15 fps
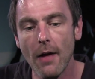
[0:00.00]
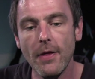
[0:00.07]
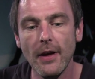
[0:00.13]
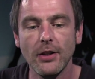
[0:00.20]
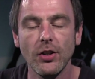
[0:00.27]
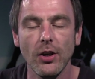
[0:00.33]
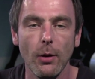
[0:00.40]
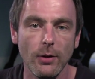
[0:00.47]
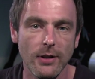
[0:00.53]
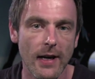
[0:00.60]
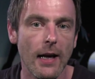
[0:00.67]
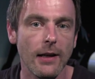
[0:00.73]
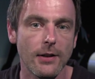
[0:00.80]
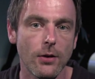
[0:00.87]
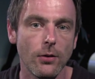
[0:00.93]
This year with
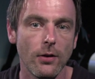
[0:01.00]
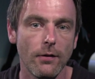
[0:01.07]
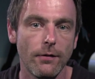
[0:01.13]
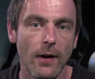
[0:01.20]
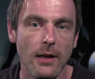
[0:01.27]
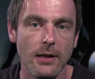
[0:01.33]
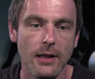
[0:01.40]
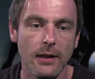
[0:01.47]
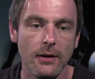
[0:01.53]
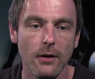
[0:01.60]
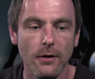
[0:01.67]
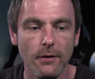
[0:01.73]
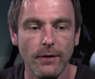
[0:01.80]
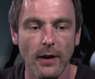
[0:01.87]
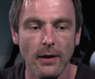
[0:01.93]
tactical defending,
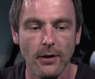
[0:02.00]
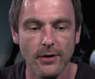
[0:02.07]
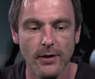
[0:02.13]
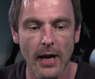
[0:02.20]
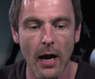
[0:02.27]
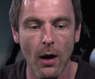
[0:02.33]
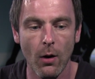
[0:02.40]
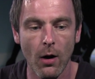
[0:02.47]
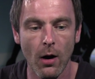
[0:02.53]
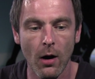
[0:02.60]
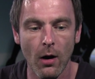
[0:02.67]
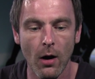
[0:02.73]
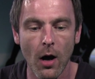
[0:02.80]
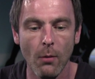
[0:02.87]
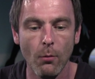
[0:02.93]
the defenders now
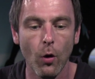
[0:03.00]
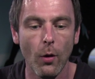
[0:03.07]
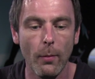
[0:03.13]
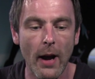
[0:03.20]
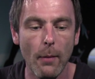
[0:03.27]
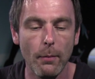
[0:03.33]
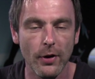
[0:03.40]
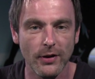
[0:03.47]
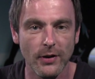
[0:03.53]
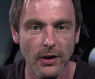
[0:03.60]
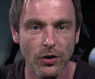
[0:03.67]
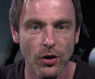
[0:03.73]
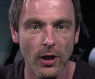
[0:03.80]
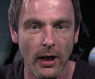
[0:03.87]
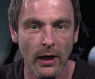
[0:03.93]
are more about
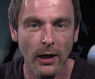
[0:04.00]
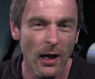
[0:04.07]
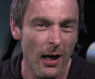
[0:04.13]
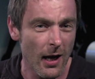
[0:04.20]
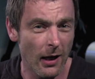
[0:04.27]
positioning